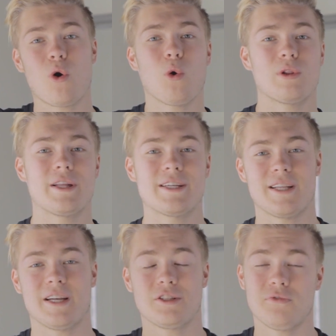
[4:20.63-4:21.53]
whole
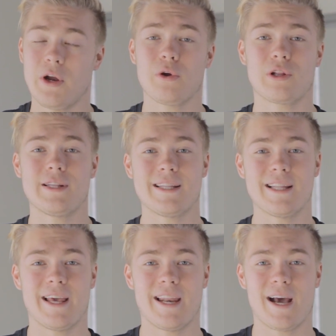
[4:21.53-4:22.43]
list and it's very
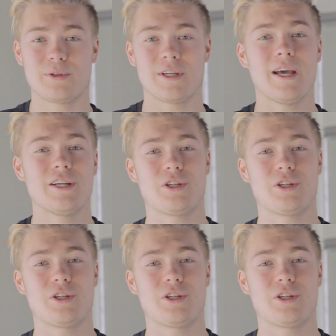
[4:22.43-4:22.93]
cleanly laid out,